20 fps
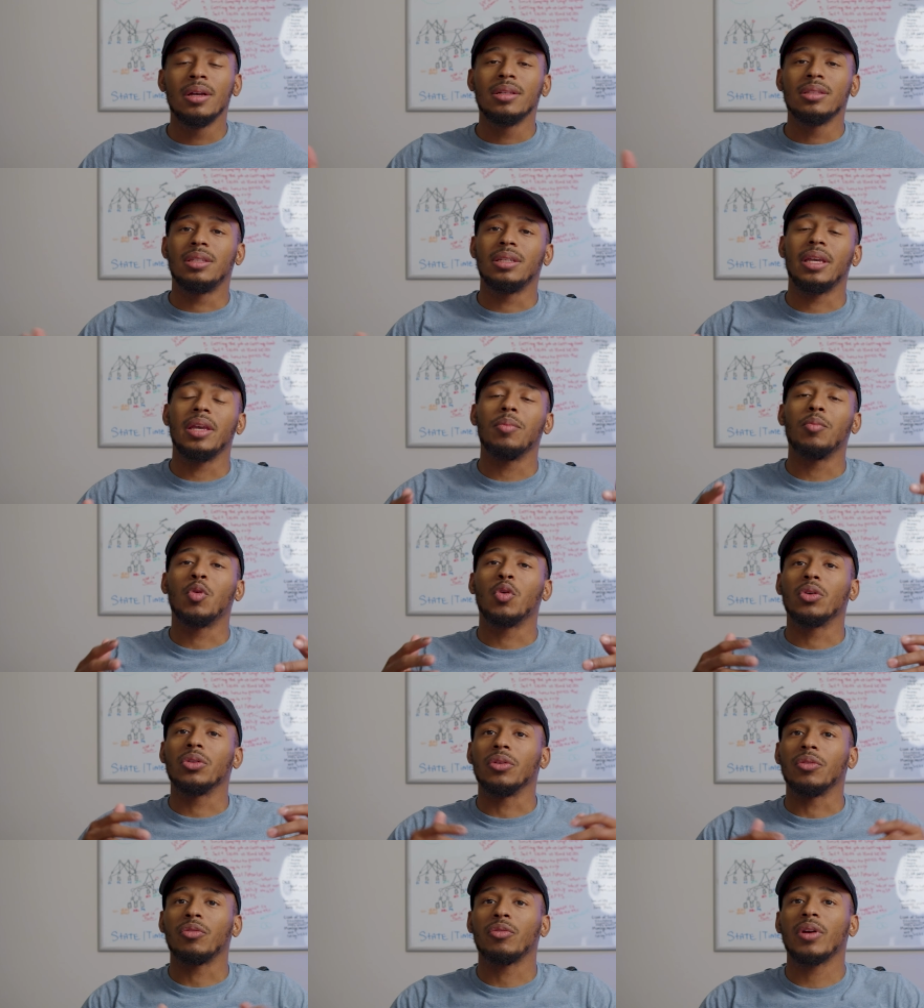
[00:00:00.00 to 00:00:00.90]
to get more
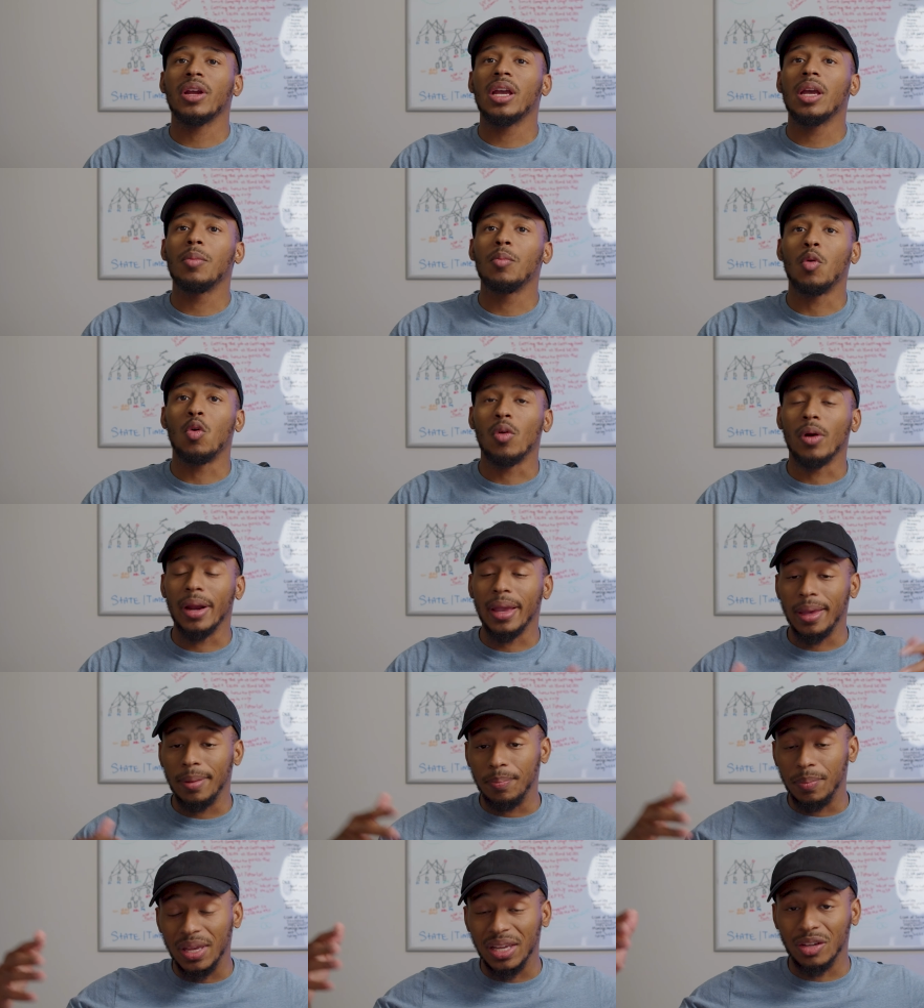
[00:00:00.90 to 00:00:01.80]
in the frame, or
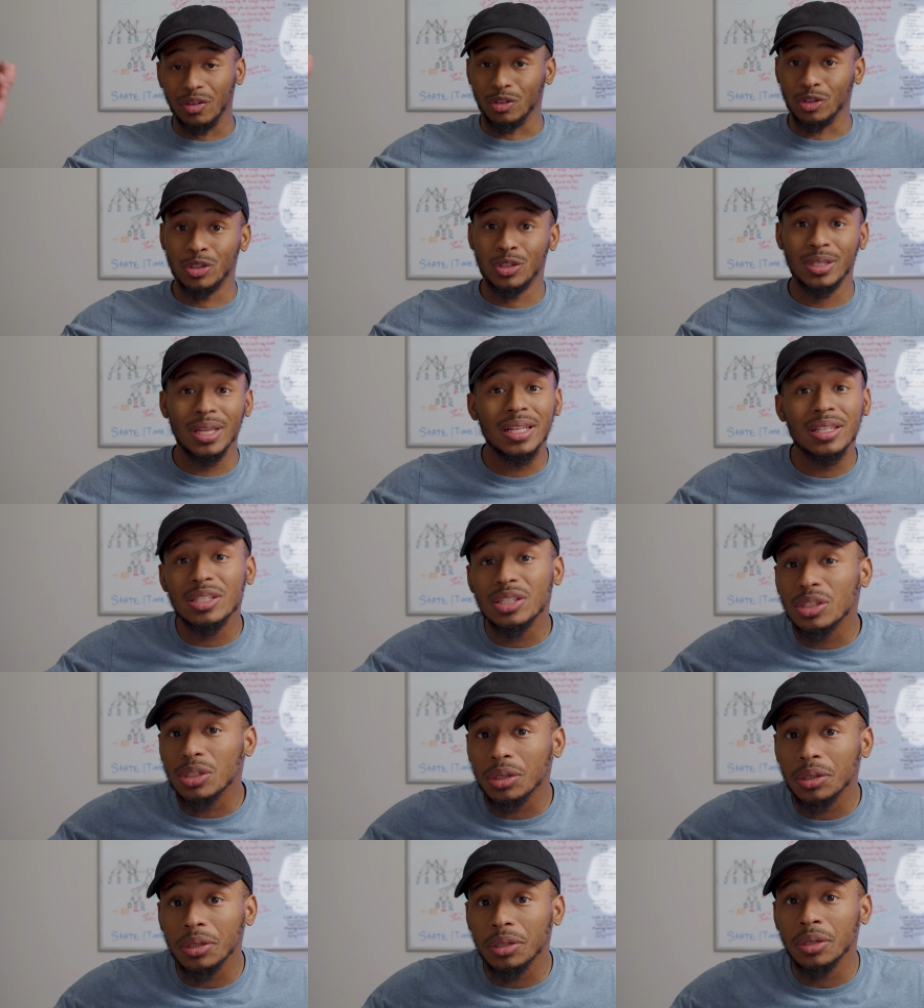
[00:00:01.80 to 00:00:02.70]
a bigger
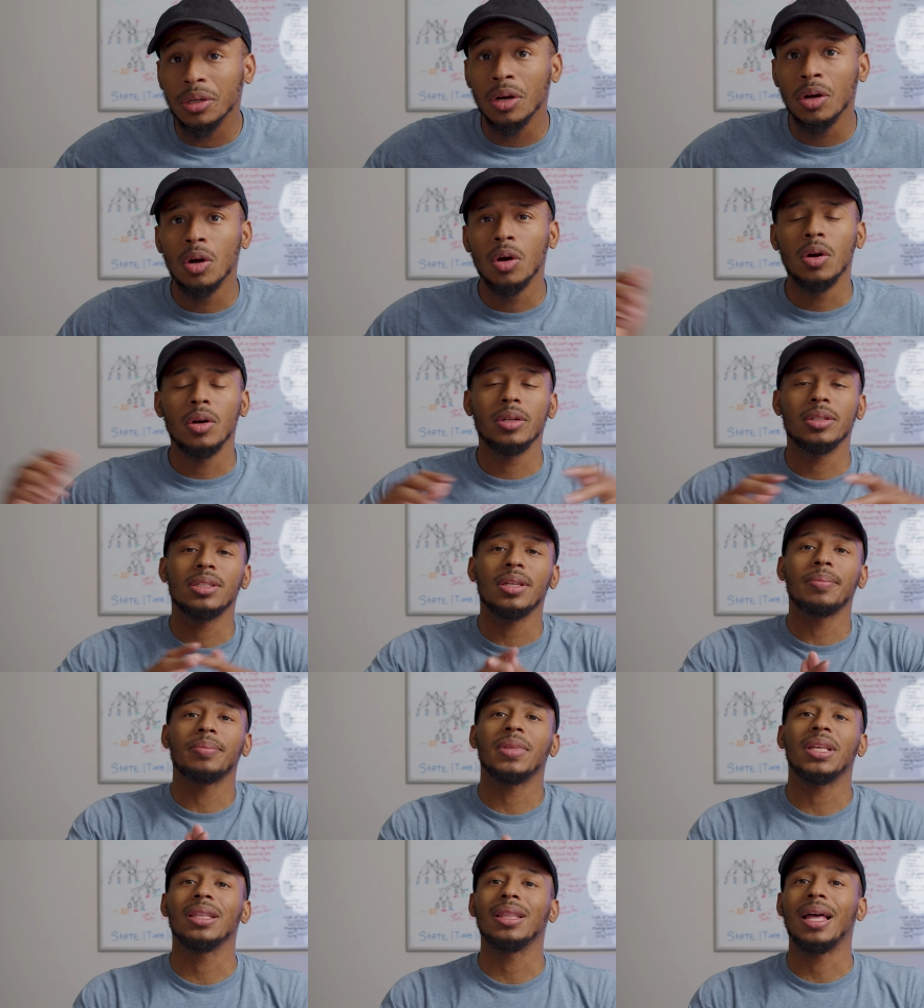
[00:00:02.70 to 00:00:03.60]
sensor or
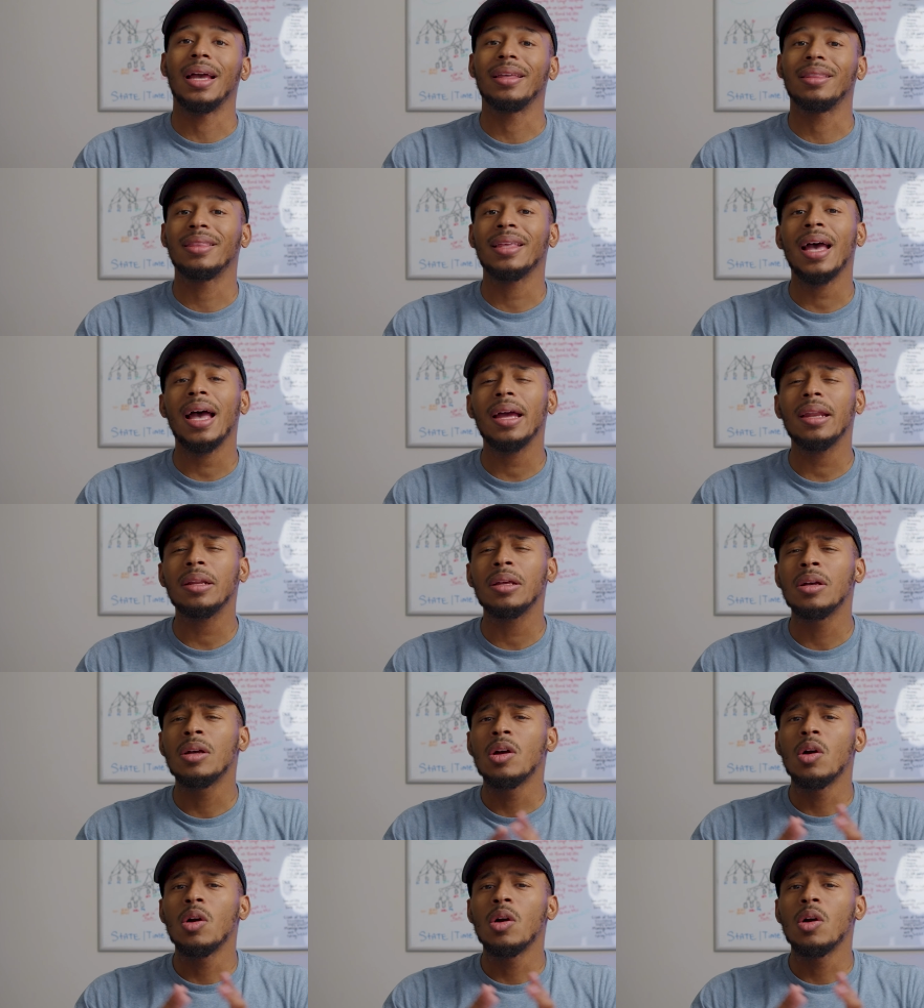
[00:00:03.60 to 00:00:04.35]
something like that,